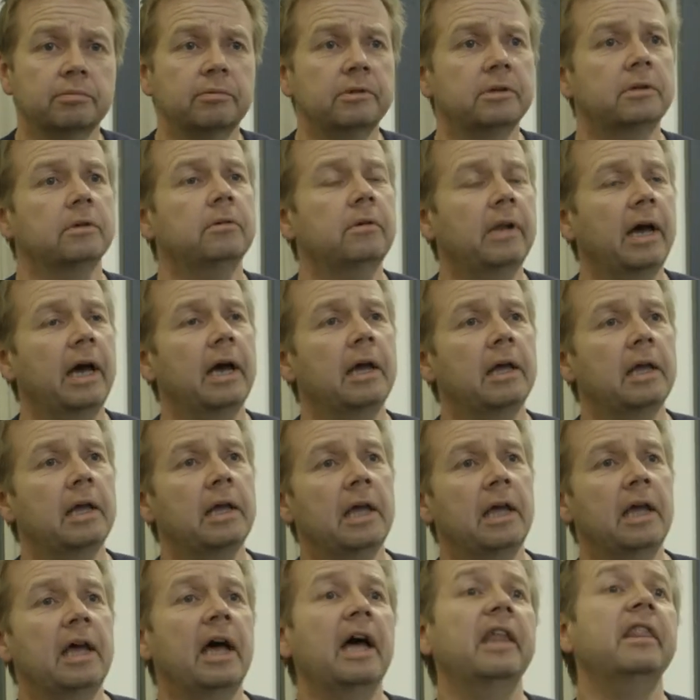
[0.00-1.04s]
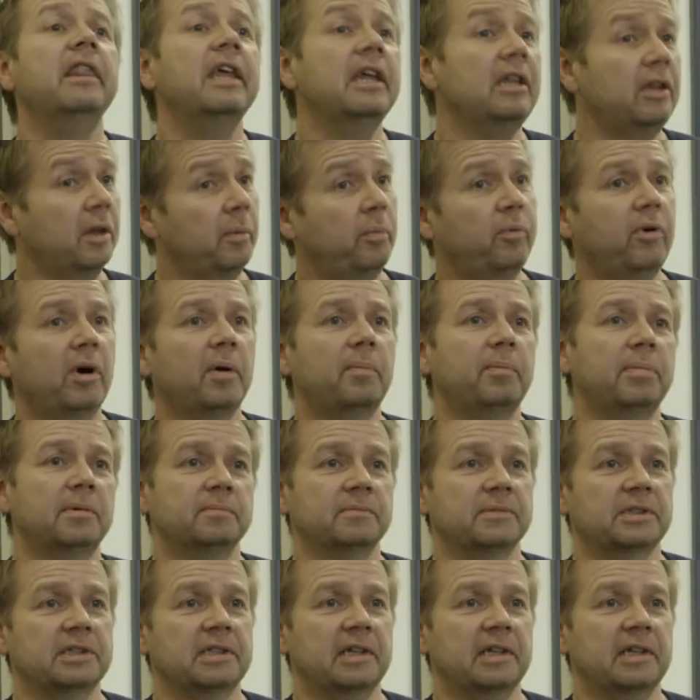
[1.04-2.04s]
we'll do that, and then the problems